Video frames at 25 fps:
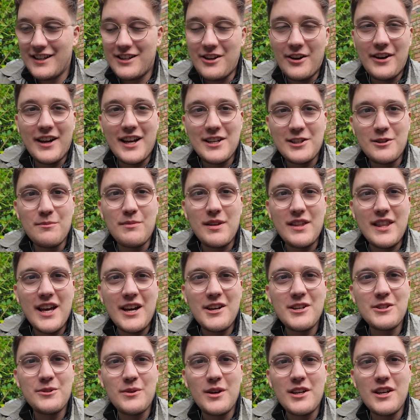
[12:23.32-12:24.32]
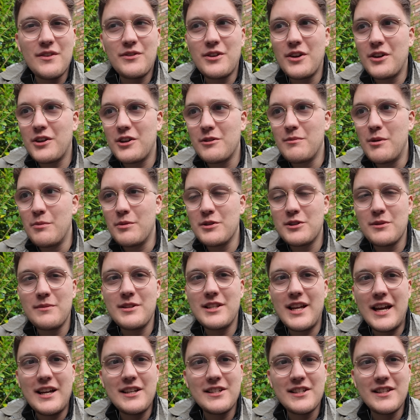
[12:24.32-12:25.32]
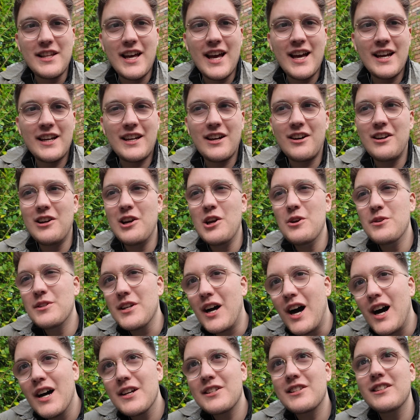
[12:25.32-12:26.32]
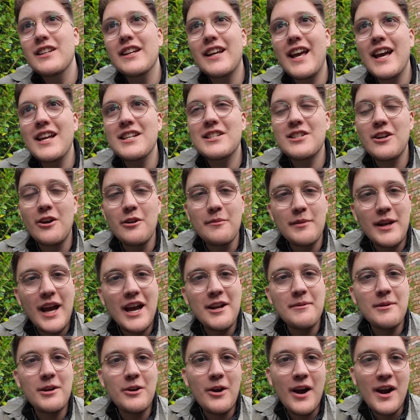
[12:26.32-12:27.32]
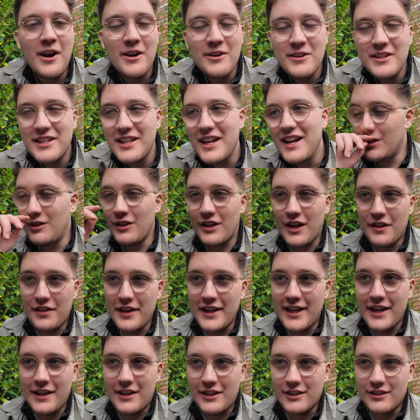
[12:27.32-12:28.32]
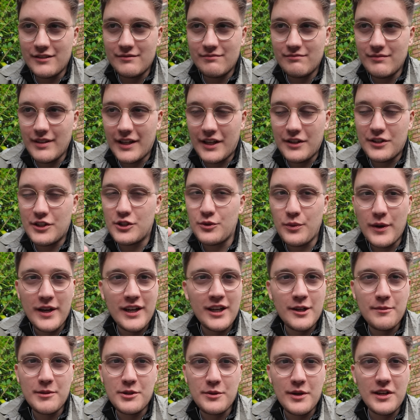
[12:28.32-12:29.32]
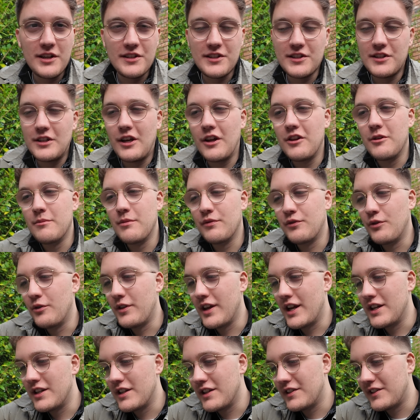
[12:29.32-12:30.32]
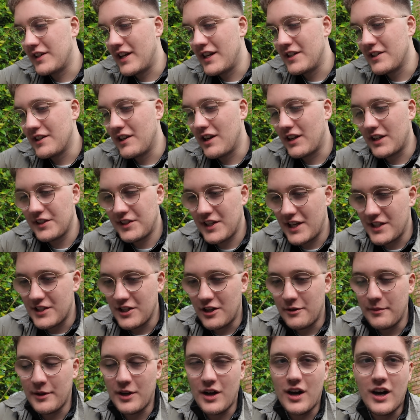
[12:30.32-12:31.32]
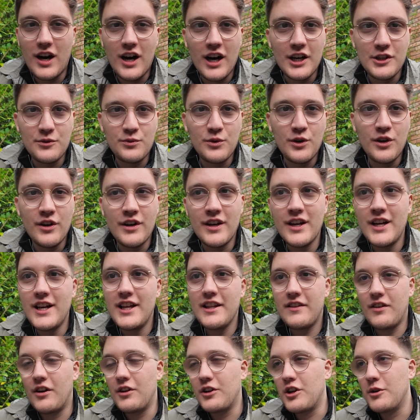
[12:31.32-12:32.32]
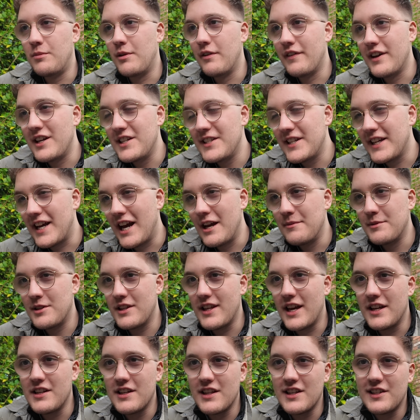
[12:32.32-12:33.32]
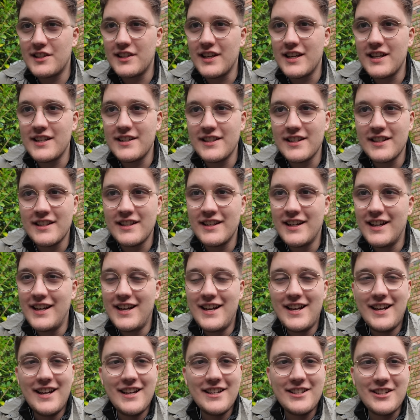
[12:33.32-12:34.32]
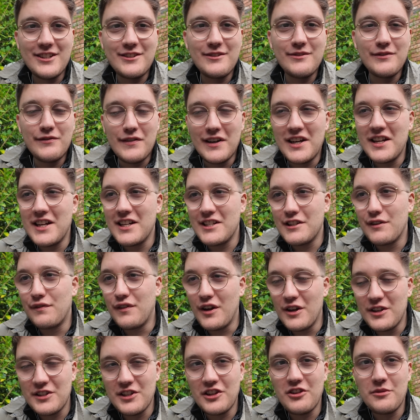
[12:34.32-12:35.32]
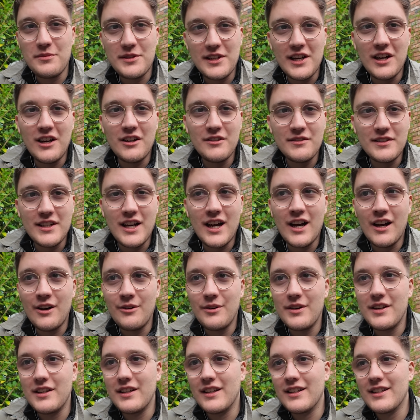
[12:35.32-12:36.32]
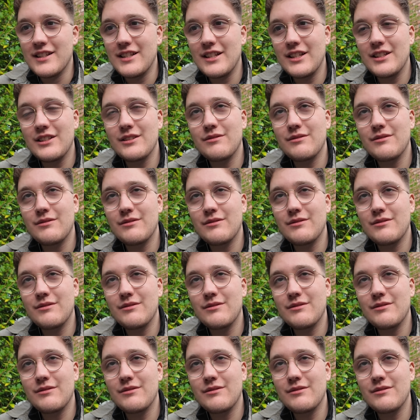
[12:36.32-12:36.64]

got to get something there as well. You've got to come up with something decent there. You can't lose Arsenal again, Tottenham gaining ground. Look, I think it could it could swing between us and Tottenham before the end of the season. Like I said, Tottenham got a hard run. They got a couple of easy games at the end of the season. Just Villa needs to focus on themselves now. And